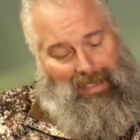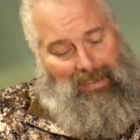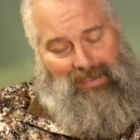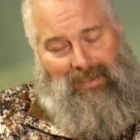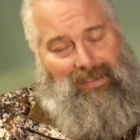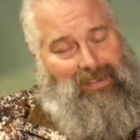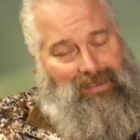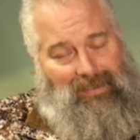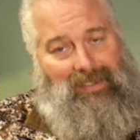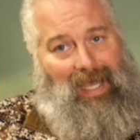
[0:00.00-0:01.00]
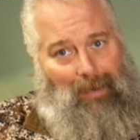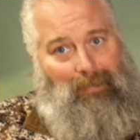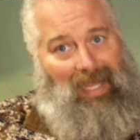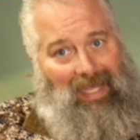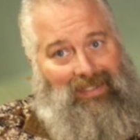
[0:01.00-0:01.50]
it's not
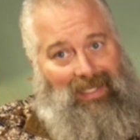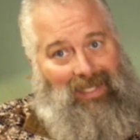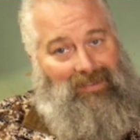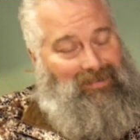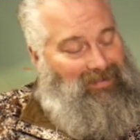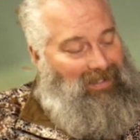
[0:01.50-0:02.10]
bad, guys.